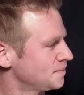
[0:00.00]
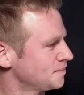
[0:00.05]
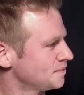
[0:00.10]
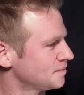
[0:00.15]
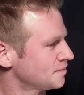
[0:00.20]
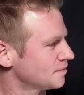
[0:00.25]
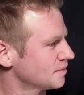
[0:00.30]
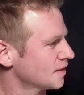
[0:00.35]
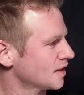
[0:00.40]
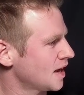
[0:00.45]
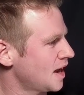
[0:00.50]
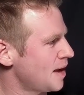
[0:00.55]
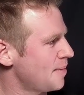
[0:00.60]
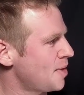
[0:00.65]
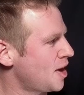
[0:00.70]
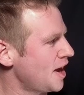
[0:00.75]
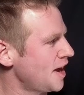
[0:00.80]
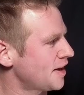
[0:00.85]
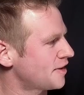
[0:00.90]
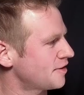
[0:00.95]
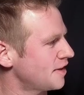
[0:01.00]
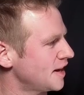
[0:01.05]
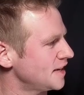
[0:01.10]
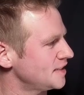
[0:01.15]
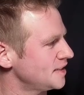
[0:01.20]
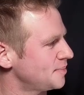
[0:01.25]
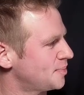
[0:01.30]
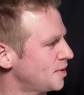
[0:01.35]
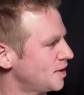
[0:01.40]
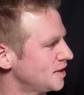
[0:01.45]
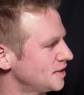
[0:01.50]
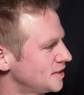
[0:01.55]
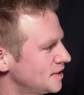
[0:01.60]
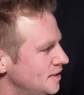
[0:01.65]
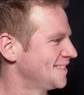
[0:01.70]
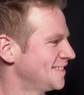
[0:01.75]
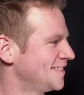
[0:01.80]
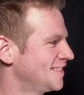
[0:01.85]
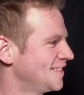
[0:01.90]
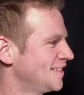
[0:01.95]
Yeah. Am I a crazy
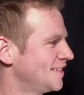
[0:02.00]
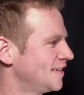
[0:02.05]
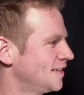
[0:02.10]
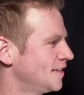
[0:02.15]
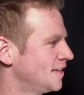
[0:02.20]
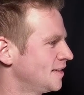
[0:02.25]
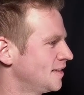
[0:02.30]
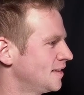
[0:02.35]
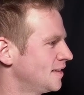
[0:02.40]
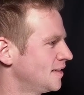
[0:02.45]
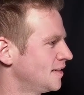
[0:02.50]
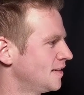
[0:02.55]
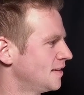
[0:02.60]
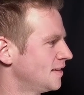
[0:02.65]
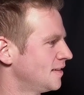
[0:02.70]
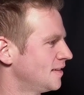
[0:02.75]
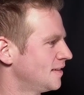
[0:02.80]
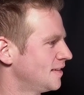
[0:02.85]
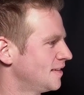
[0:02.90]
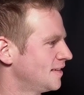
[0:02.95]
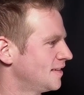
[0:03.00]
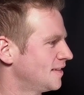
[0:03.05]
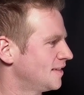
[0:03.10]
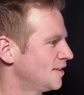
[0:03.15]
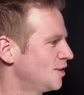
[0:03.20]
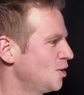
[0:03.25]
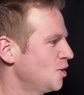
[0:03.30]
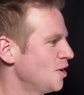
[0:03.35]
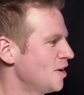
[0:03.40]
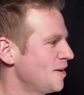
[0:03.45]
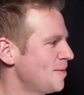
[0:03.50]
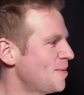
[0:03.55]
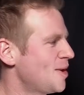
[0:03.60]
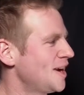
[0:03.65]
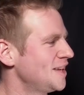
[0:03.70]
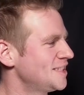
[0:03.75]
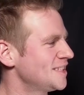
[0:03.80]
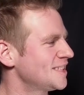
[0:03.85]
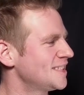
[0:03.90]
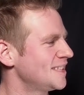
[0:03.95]
person? Or am I
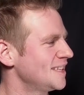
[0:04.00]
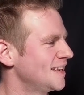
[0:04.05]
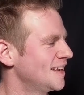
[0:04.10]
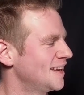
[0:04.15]
just...